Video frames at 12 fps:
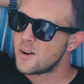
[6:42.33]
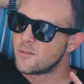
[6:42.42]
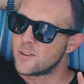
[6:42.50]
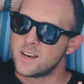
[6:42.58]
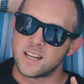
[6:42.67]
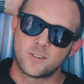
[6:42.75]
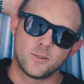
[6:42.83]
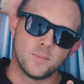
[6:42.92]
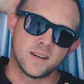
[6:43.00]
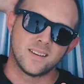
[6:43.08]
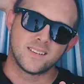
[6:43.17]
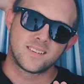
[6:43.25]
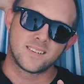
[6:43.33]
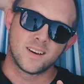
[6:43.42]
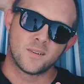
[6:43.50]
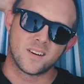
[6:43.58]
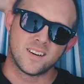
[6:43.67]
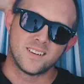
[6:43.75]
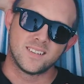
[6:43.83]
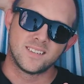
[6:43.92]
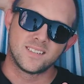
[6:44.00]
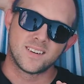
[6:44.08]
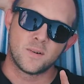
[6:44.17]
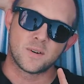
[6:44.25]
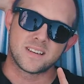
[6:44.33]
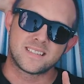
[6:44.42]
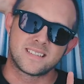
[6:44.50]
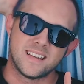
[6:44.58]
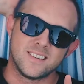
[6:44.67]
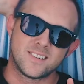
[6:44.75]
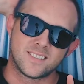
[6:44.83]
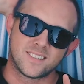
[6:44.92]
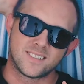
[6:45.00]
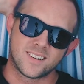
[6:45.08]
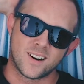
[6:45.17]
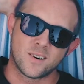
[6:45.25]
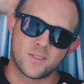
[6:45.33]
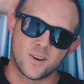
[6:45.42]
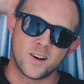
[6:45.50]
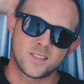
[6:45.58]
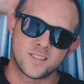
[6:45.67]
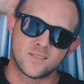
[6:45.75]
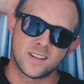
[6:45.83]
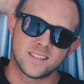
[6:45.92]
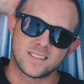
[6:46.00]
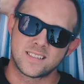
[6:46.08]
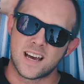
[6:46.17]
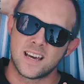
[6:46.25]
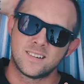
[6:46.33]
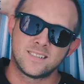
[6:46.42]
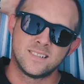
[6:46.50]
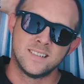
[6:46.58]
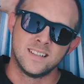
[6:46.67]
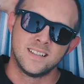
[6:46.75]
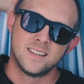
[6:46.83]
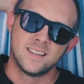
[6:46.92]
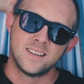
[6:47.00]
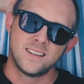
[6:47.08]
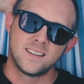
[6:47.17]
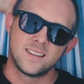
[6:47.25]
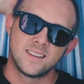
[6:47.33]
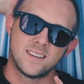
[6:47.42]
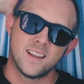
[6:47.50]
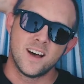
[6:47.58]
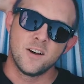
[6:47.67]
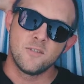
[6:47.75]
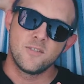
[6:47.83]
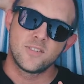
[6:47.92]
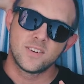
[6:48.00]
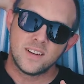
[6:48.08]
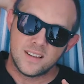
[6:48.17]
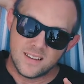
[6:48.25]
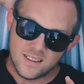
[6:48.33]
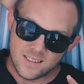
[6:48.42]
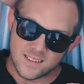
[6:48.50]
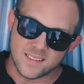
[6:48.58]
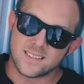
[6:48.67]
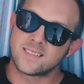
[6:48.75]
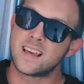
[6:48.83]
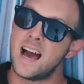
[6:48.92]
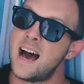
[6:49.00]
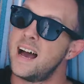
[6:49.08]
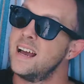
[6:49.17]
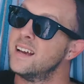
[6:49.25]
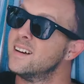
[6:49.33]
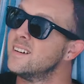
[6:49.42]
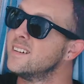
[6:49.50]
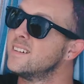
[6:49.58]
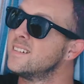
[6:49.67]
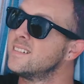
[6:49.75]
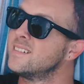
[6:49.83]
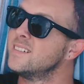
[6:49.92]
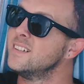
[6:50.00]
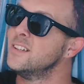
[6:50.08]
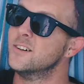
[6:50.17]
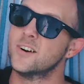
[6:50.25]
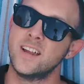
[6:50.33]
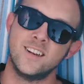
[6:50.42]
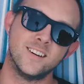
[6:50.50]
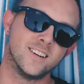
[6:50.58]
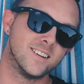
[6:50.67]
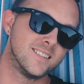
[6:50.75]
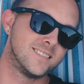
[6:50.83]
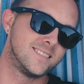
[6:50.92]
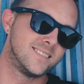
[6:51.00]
For the next few minutes, I want to center our thoughts around this title. Love the sky you're under.